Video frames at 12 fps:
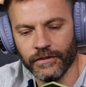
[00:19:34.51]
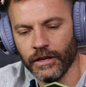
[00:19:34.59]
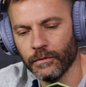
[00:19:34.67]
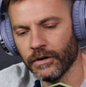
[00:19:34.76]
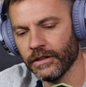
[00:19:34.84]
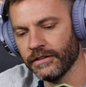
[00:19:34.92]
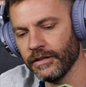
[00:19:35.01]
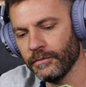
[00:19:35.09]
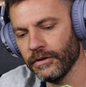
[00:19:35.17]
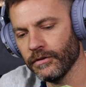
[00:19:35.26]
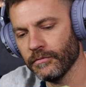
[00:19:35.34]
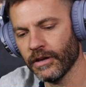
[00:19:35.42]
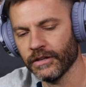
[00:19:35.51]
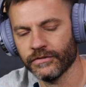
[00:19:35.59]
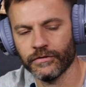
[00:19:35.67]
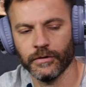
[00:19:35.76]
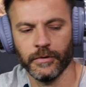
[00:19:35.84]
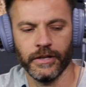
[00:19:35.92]
you get one of the TPU mounts
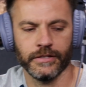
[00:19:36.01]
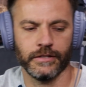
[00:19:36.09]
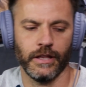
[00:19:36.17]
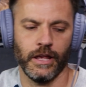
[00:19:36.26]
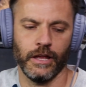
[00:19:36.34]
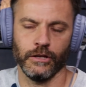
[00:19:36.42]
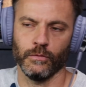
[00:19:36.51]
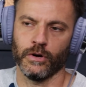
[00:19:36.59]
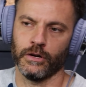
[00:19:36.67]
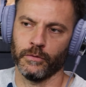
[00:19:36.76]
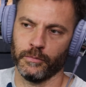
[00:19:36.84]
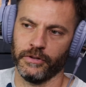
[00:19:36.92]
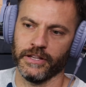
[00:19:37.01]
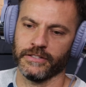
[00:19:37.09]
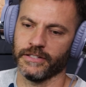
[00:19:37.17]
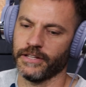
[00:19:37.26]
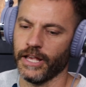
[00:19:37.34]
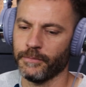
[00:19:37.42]
from us and you want to replace
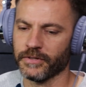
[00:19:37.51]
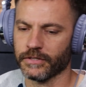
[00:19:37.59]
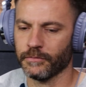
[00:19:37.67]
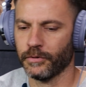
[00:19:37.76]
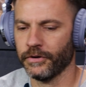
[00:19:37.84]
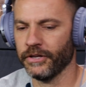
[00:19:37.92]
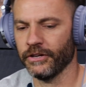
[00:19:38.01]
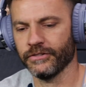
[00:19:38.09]
the tape at some point,